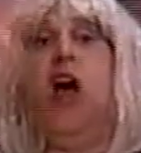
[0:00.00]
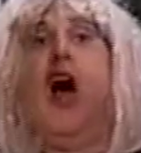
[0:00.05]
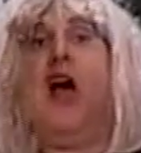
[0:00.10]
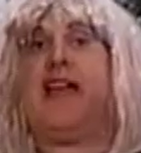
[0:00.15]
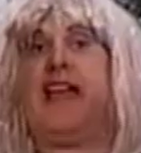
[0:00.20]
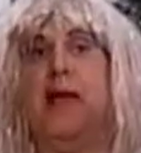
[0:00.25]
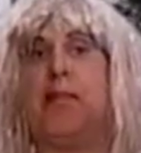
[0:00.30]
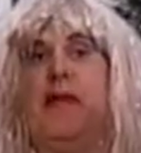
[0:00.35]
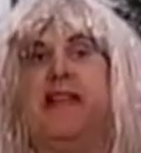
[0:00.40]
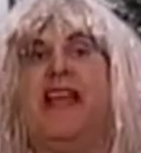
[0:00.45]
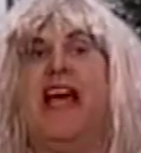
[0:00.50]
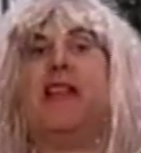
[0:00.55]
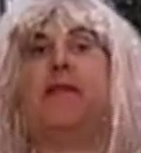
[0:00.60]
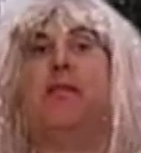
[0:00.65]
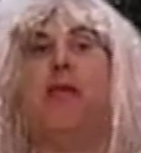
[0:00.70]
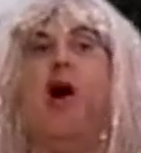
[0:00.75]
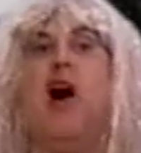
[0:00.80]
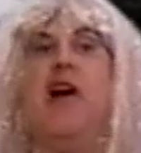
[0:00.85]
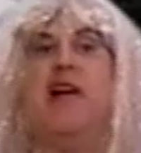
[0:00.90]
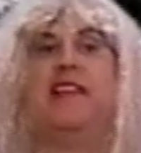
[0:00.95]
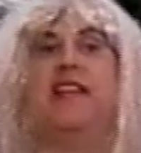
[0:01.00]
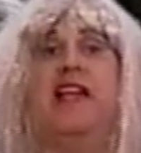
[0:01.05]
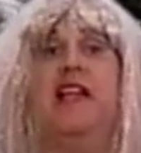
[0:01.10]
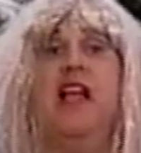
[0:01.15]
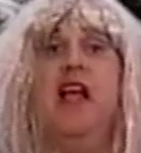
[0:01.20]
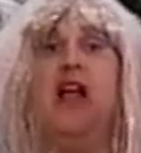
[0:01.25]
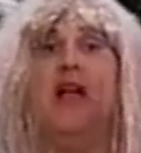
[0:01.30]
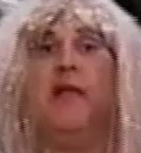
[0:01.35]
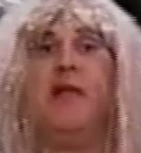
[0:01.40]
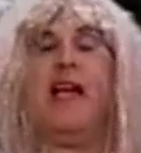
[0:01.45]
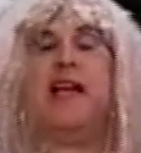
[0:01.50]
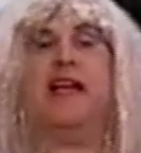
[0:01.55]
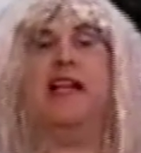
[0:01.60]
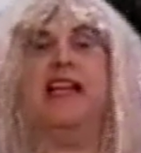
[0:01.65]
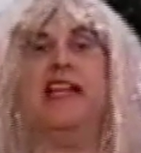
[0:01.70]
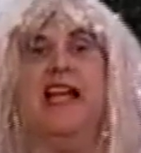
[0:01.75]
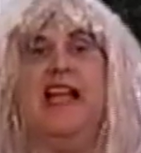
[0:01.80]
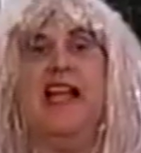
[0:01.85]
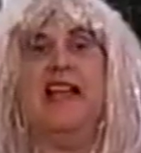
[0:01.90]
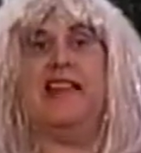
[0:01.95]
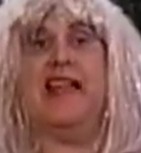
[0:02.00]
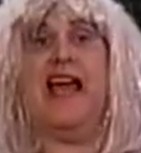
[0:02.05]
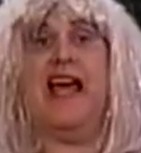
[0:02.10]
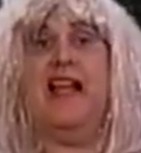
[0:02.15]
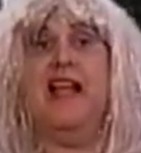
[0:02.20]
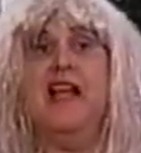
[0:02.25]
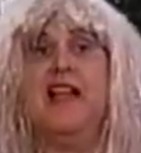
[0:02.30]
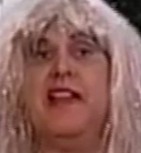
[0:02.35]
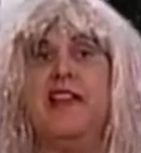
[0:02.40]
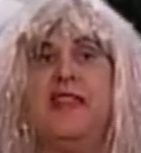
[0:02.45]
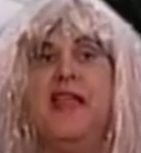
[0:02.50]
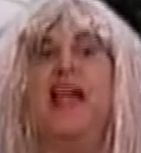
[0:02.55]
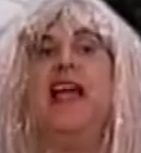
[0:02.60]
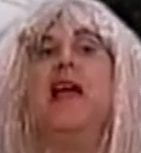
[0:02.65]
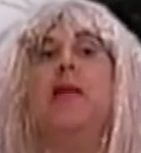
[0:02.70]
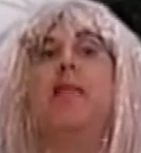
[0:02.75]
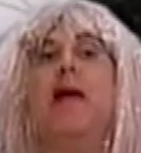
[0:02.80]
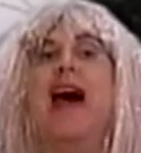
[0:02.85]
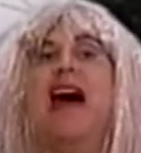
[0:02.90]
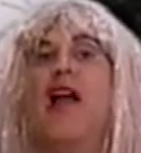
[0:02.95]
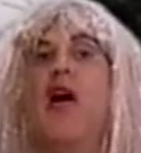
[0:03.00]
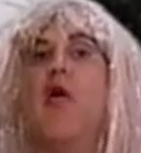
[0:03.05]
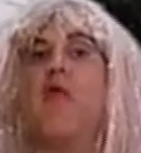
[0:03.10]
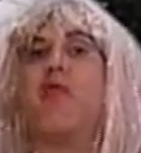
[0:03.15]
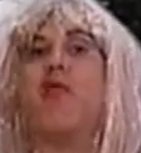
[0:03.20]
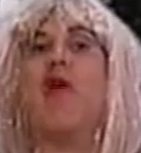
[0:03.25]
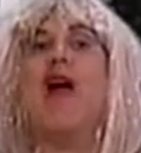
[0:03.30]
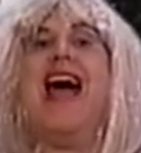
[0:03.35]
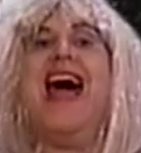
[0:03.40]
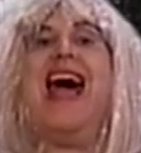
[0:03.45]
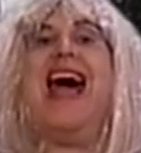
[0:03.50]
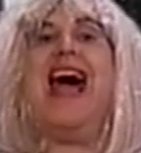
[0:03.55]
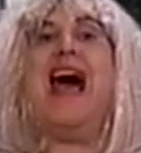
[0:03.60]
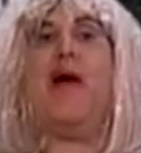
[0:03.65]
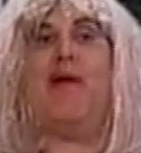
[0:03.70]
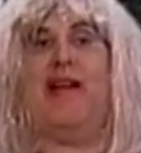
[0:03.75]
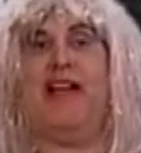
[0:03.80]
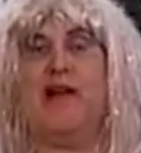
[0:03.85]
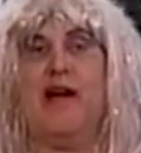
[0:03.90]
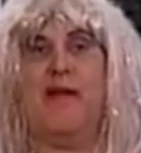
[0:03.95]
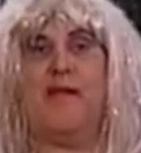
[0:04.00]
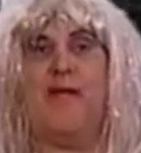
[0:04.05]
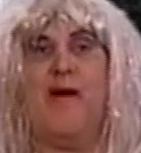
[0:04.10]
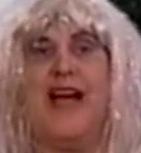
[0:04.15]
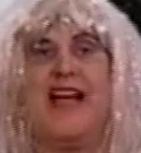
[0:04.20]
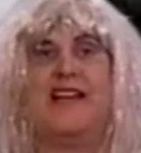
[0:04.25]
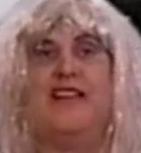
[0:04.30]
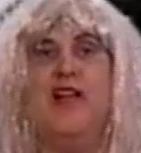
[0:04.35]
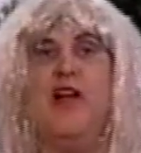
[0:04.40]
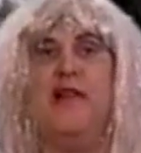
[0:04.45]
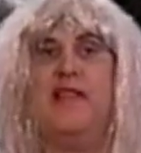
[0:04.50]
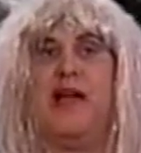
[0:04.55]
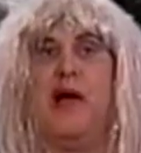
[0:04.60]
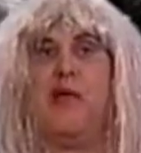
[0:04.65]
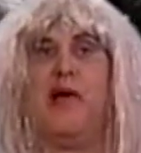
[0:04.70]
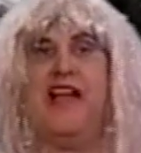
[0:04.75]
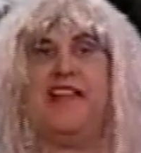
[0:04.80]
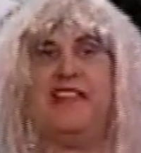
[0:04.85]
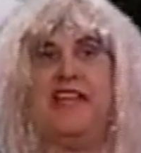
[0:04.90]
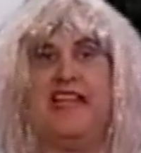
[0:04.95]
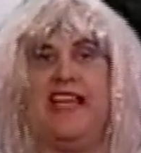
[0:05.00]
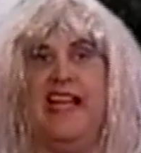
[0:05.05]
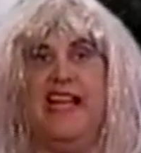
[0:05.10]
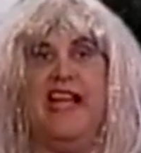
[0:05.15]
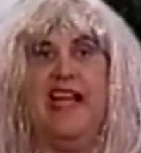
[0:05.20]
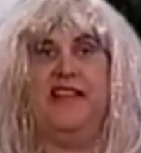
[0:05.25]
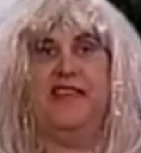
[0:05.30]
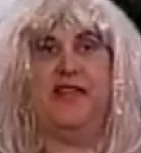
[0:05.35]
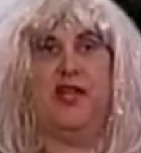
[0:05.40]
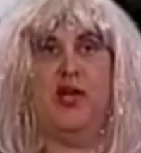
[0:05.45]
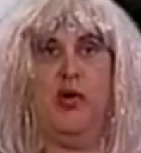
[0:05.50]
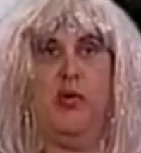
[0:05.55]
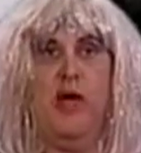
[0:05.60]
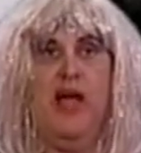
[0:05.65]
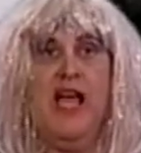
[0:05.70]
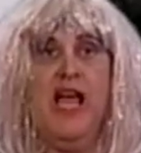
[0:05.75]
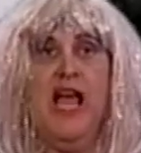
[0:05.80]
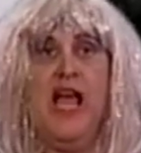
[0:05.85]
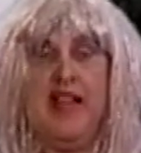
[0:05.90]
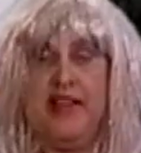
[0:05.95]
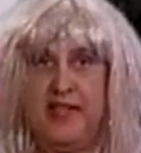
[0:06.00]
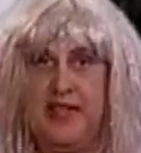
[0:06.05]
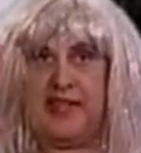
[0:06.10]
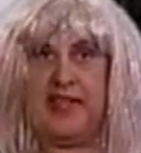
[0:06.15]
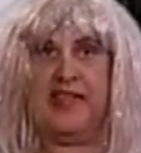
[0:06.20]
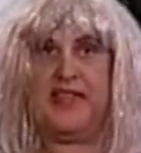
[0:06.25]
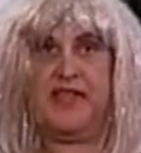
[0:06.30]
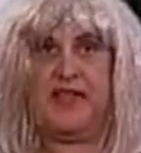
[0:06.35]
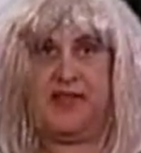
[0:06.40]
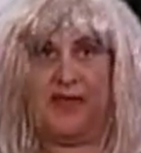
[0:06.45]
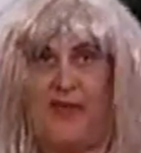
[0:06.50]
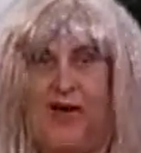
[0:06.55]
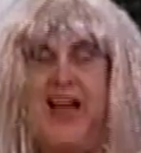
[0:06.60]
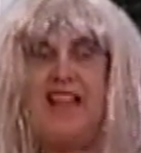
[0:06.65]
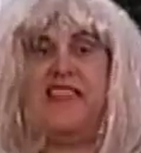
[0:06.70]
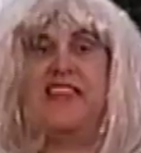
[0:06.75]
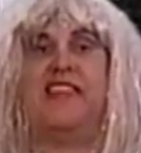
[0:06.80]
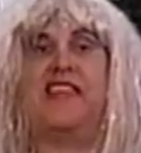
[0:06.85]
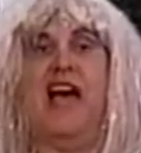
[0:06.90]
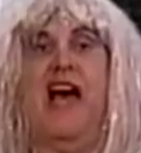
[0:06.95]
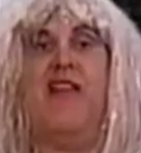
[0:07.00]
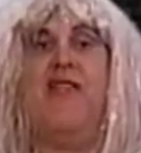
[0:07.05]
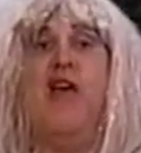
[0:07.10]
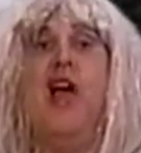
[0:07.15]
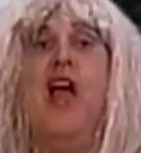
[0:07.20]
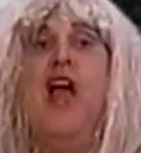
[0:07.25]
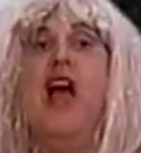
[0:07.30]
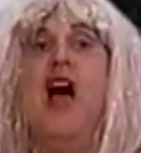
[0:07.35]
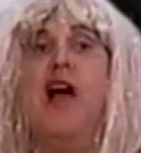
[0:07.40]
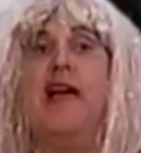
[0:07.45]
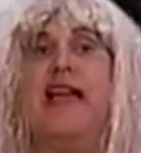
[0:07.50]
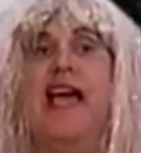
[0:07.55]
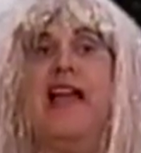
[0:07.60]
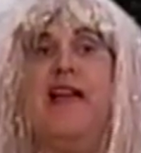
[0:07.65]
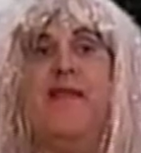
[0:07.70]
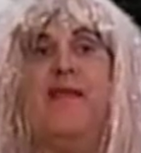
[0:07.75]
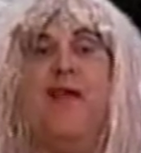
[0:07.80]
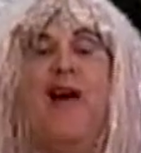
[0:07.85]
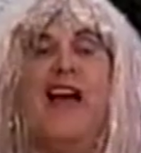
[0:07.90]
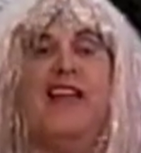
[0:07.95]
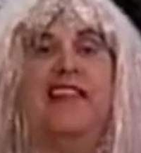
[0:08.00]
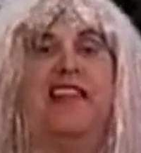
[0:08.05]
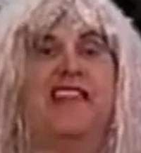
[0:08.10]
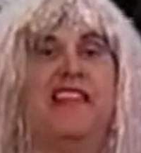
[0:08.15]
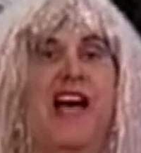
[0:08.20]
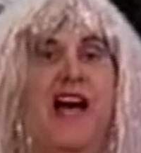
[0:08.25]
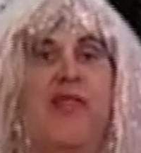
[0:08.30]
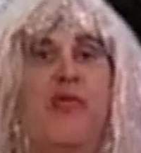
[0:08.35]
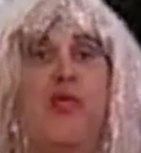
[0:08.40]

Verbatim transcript: Okay, but that's politics. I'm not going to get into that. The thing about O'Reilly on Fox News I wanted to get into. This is the fun stuff. Okay, the fun stuff.